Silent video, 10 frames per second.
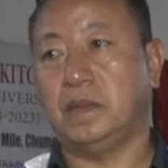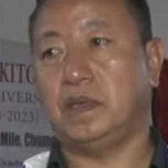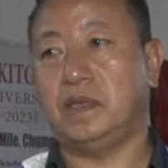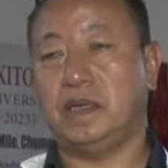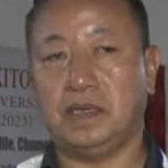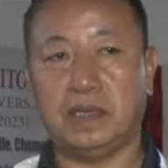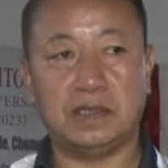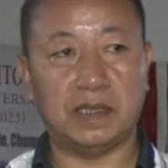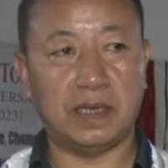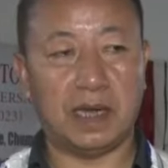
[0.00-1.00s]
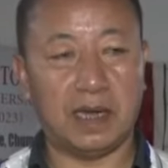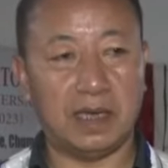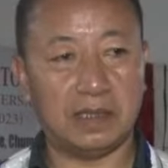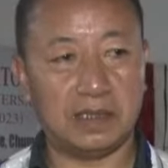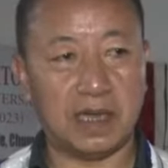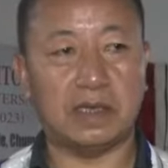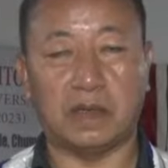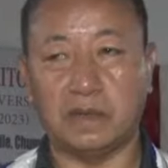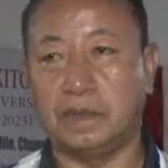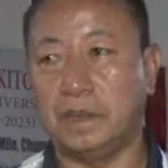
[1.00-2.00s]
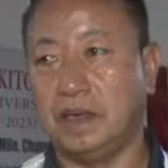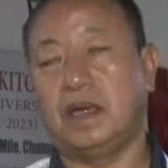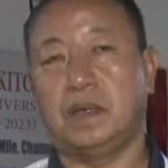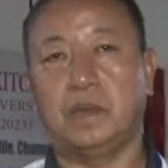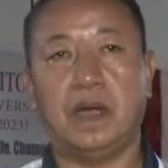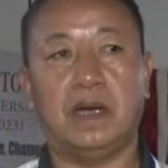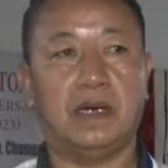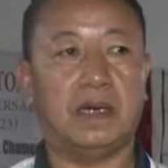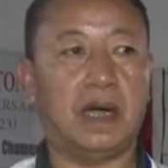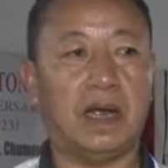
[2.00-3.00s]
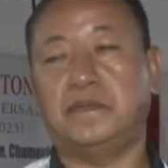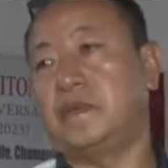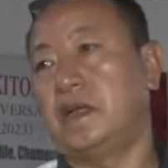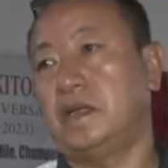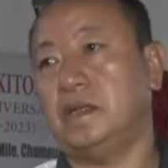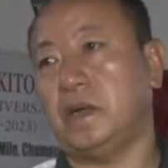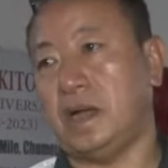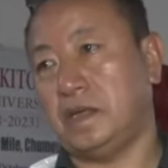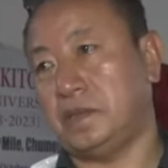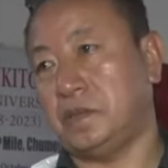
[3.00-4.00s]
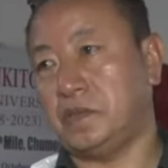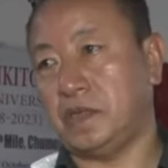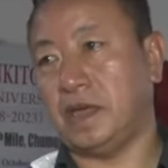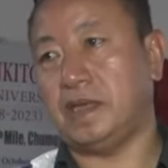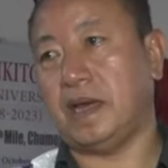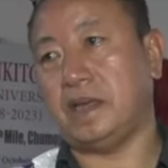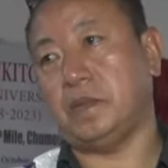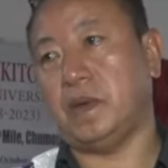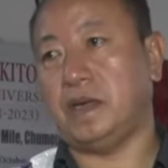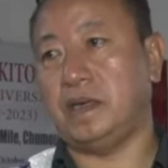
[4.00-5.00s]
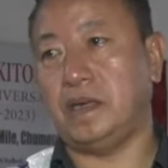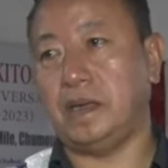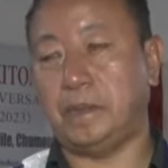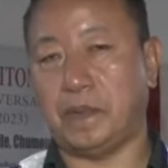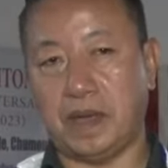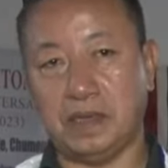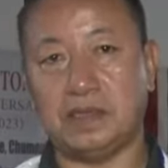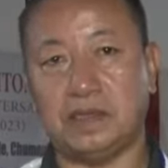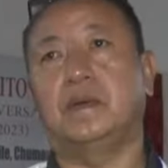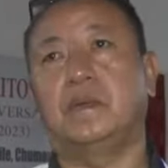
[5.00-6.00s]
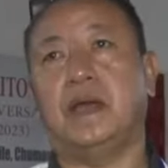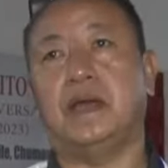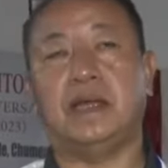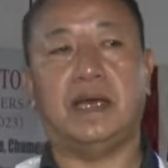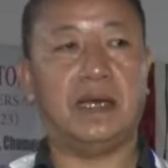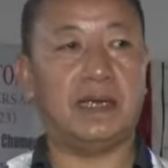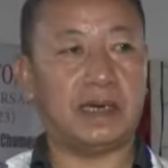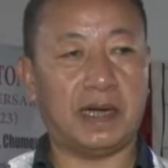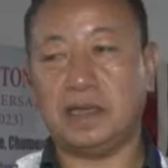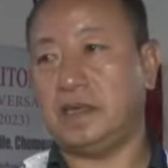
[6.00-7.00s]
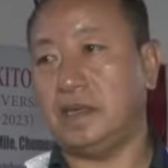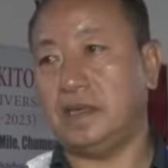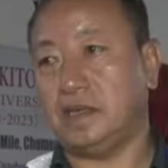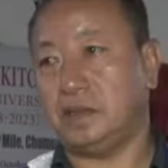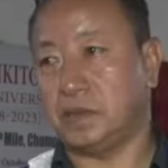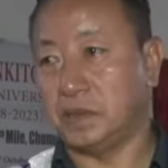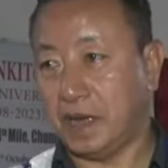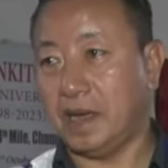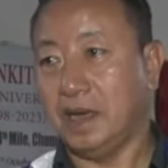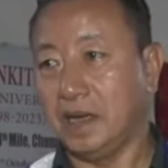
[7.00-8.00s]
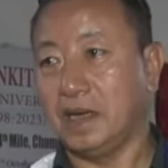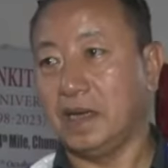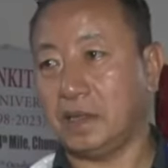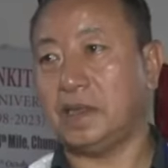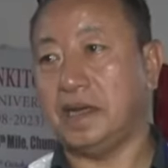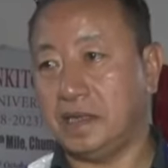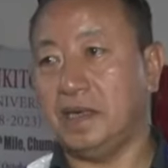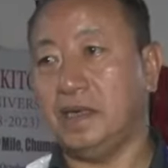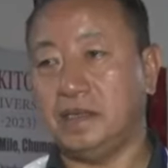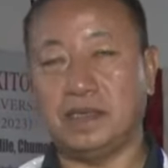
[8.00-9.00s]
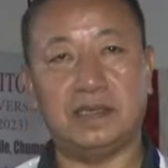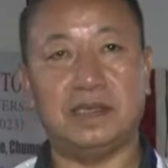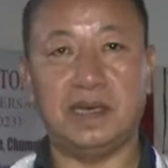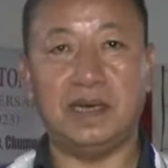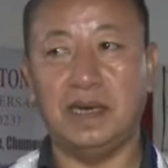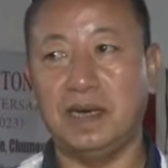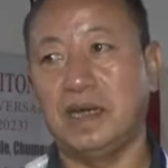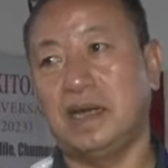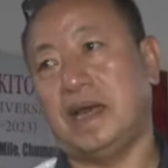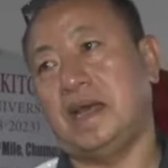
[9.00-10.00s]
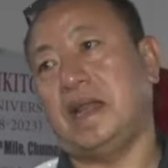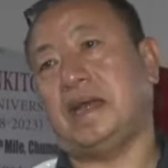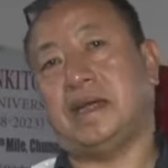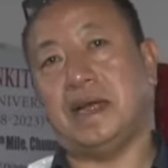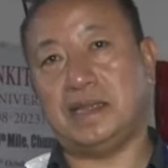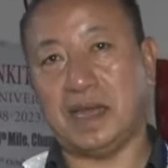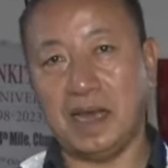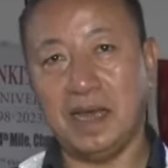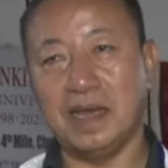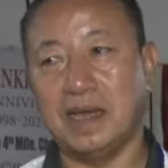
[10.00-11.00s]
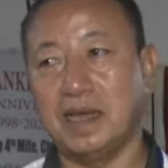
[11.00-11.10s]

whether it is in the state government, where I feel to say that we are really blessed. We had a great year today, a great year this year, and a great day.